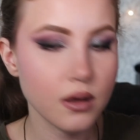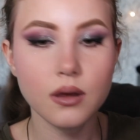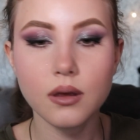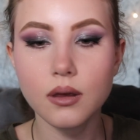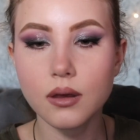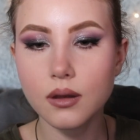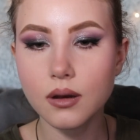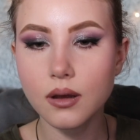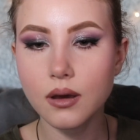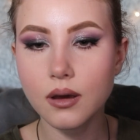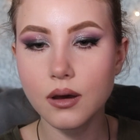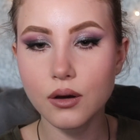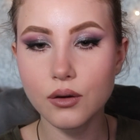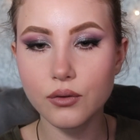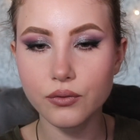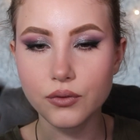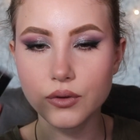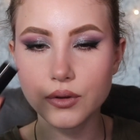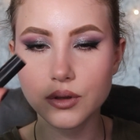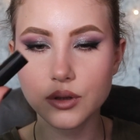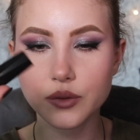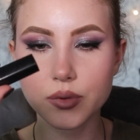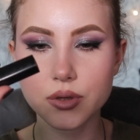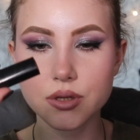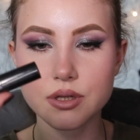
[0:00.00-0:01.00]
And I have a
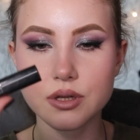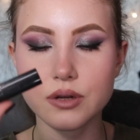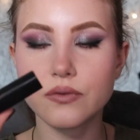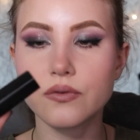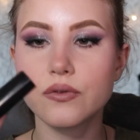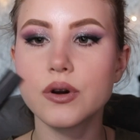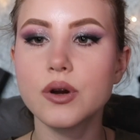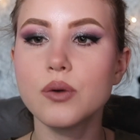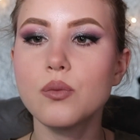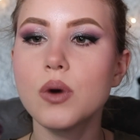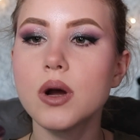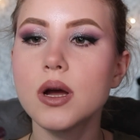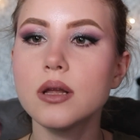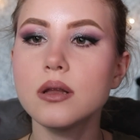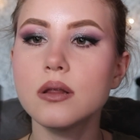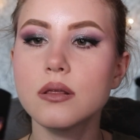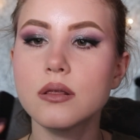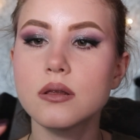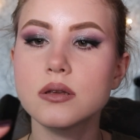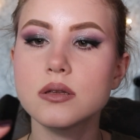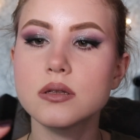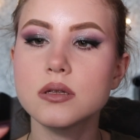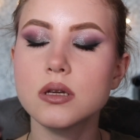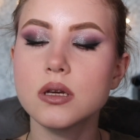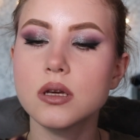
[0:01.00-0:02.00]
little bit different one.
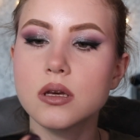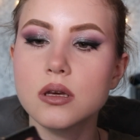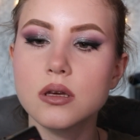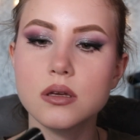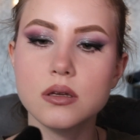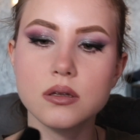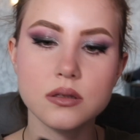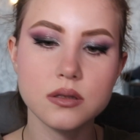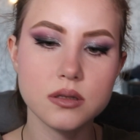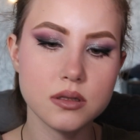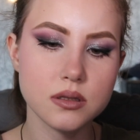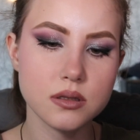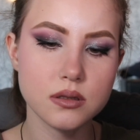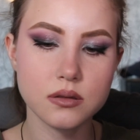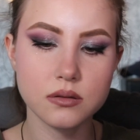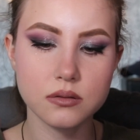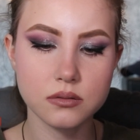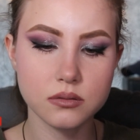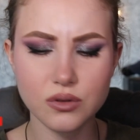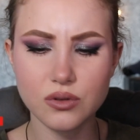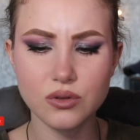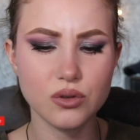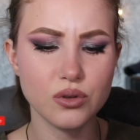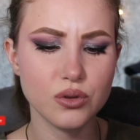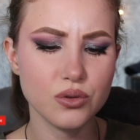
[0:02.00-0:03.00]
This is
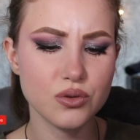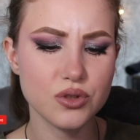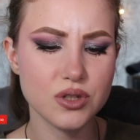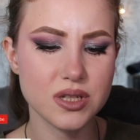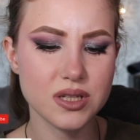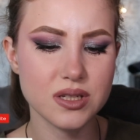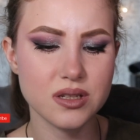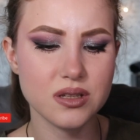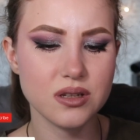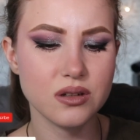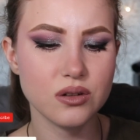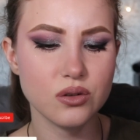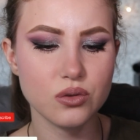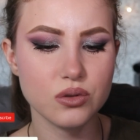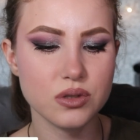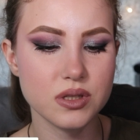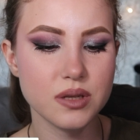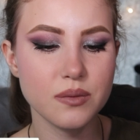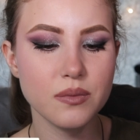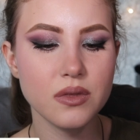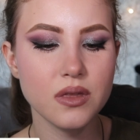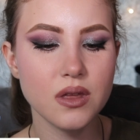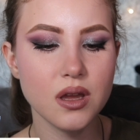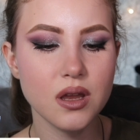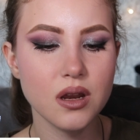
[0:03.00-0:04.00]
Rouge Désir or
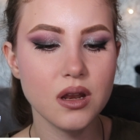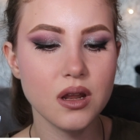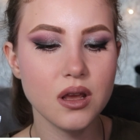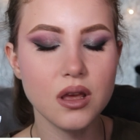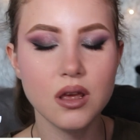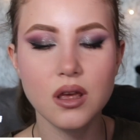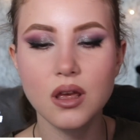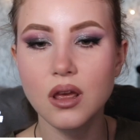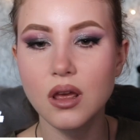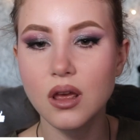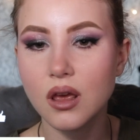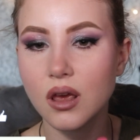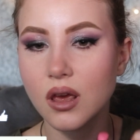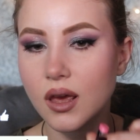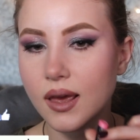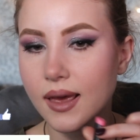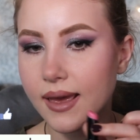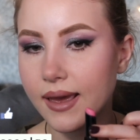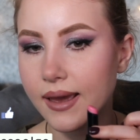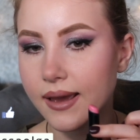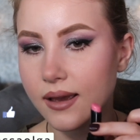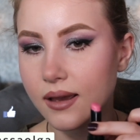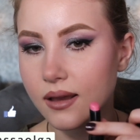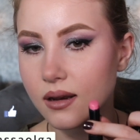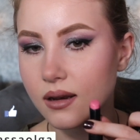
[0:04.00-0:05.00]
something,
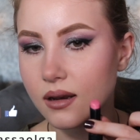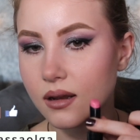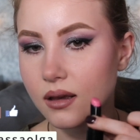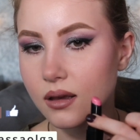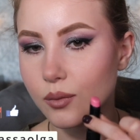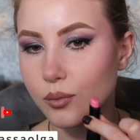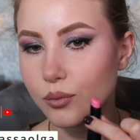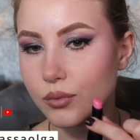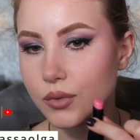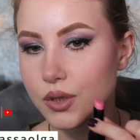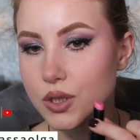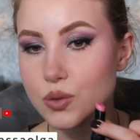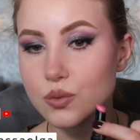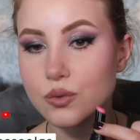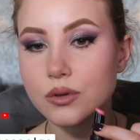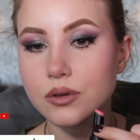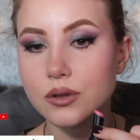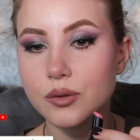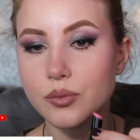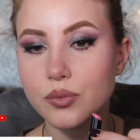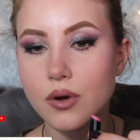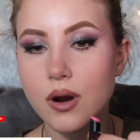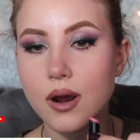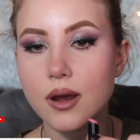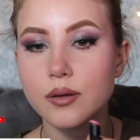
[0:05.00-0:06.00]
and it's
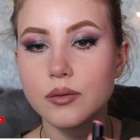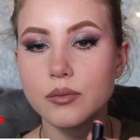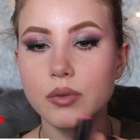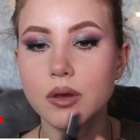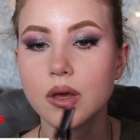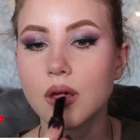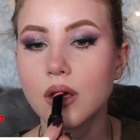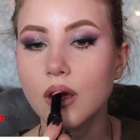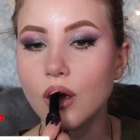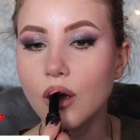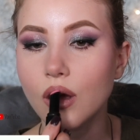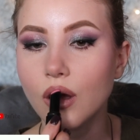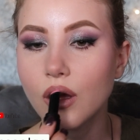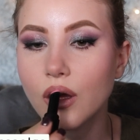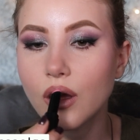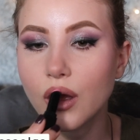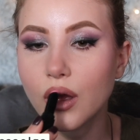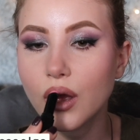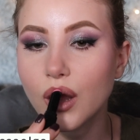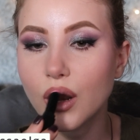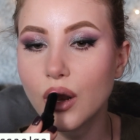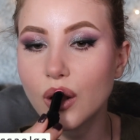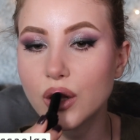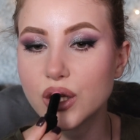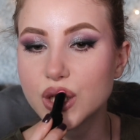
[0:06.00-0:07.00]
really bright pink,
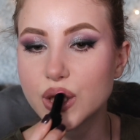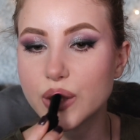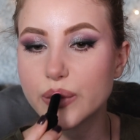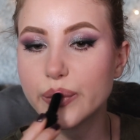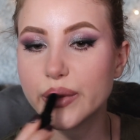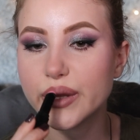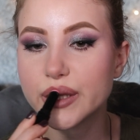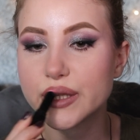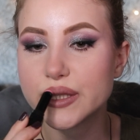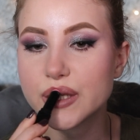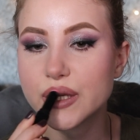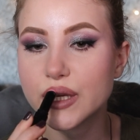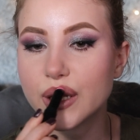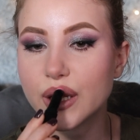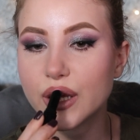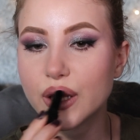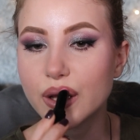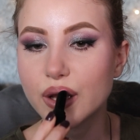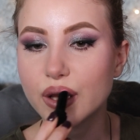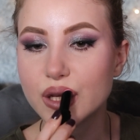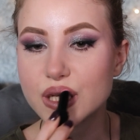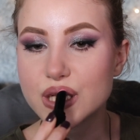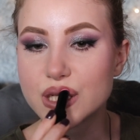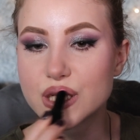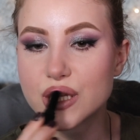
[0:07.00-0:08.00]
and I'll just place it
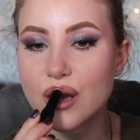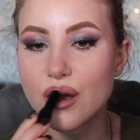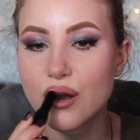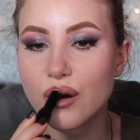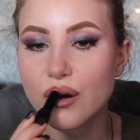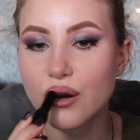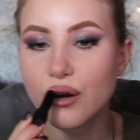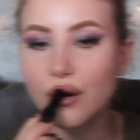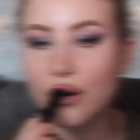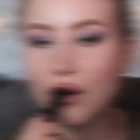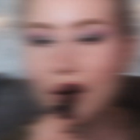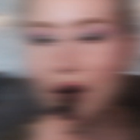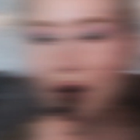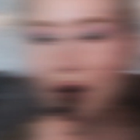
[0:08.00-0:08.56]
in the center.